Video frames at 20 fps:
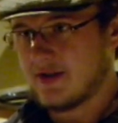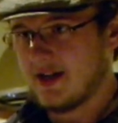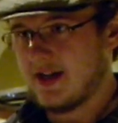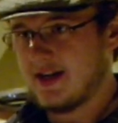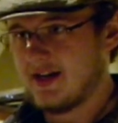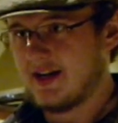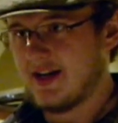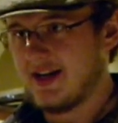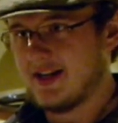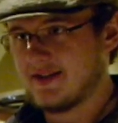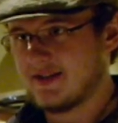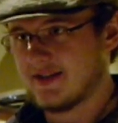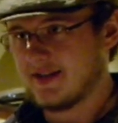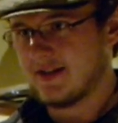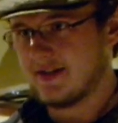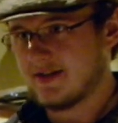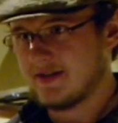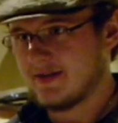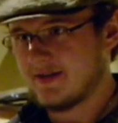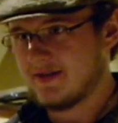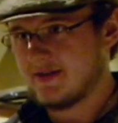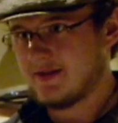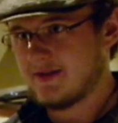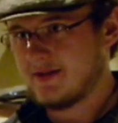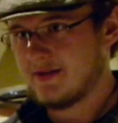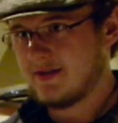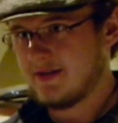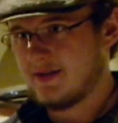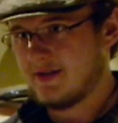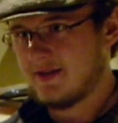in an instant.
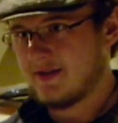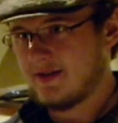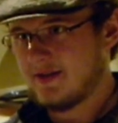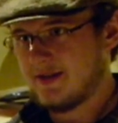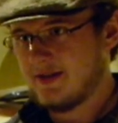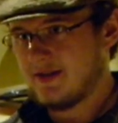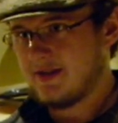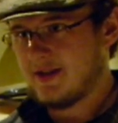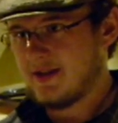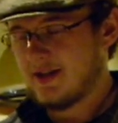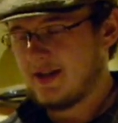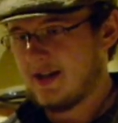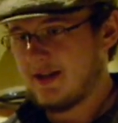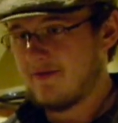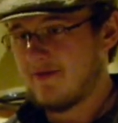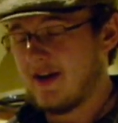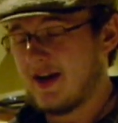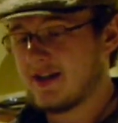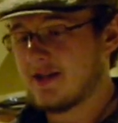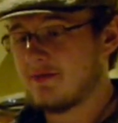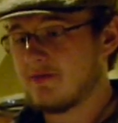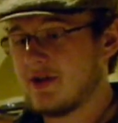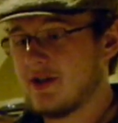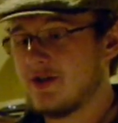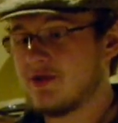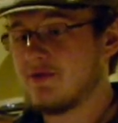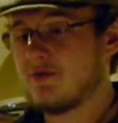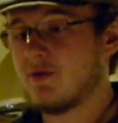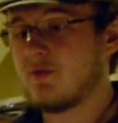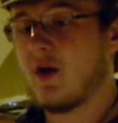In fact, I'm going to
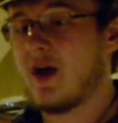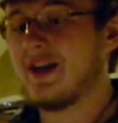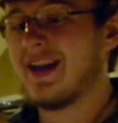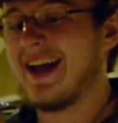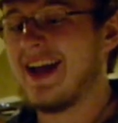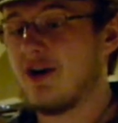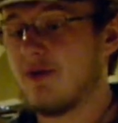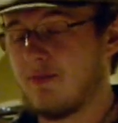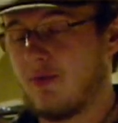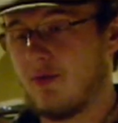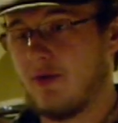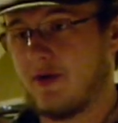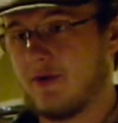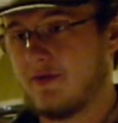do it while airborne.